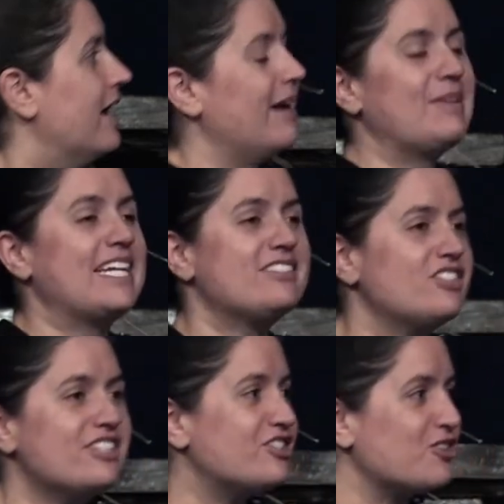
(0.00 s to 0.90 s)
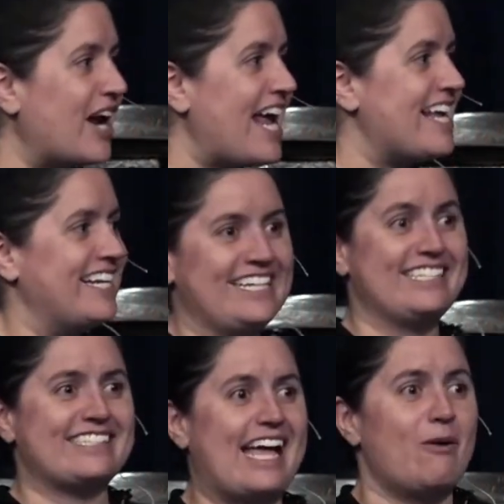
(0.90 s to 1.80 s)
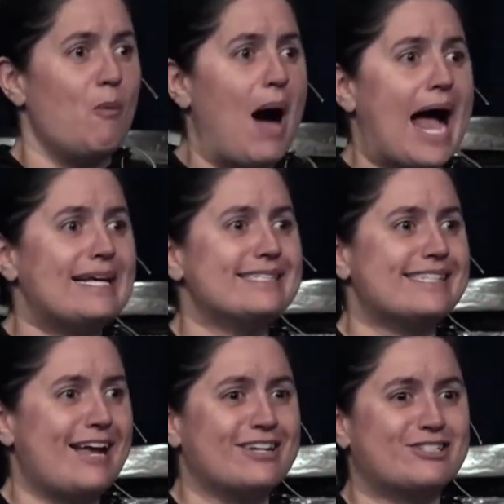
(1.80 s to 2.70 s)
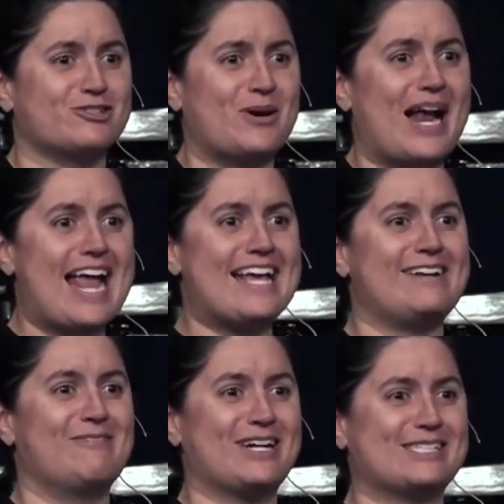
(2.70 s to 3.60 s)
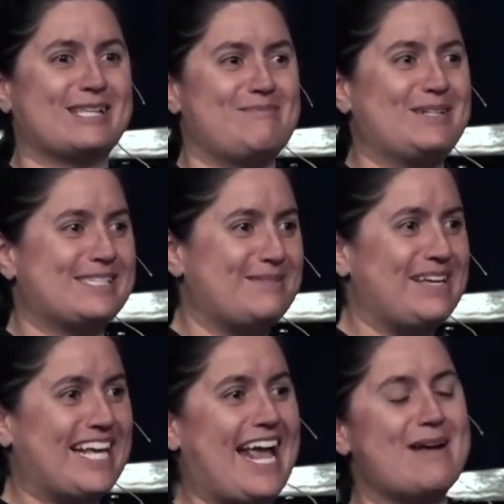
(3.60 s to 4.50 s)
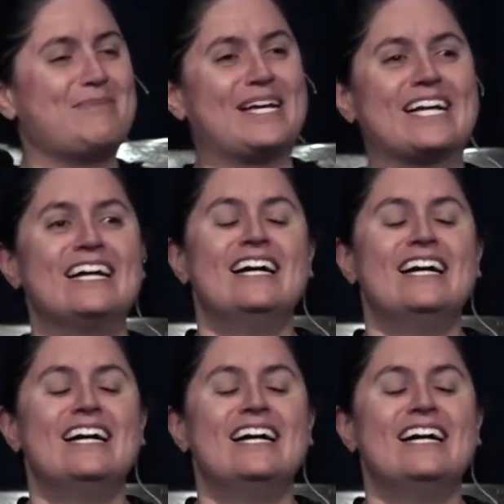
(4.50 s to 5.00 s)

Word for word: I'm like, it's just a train, and he's like, why is?" a train. We're supposed to be camping.